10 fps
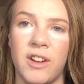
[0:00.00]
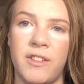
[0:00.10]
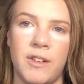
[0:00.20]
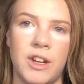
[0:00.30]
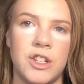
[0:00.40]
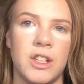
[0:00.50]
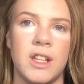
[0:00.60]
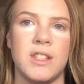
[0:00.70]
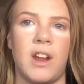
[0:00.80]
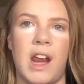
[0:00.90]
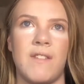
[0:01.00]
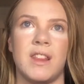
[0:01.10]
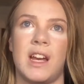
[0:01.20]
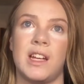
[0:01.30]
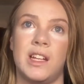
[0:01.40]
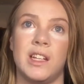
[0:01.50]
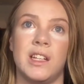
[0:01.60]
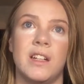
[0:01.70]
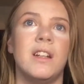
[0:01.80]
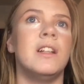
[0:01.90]
foundation that's not even that
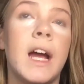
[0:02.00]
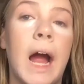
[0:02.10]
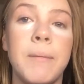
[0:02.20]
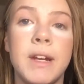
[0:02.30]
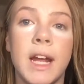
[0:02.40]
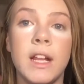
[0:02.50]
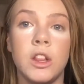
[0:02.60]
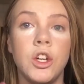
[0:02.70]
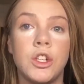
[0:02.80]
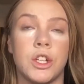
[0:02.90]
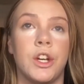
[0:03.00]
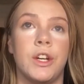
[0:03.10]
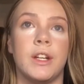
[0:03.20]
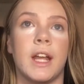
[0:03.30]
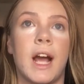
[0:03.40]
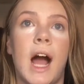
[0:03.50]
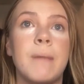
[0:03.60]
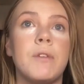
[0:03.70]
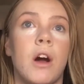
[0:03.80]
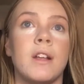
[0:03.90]
good. I mean, it looks good. Like,
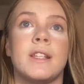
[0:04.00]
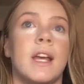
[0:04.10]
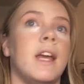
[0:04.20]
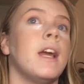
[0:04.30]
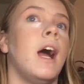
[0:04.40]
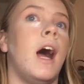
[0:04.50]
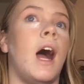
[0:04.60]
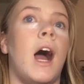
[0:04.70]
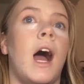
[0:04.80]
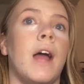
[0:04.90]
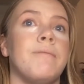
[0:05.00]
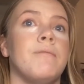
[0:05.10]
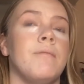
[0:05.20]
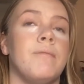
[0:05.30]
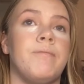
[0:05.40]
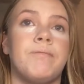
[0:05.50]
I'm not saying that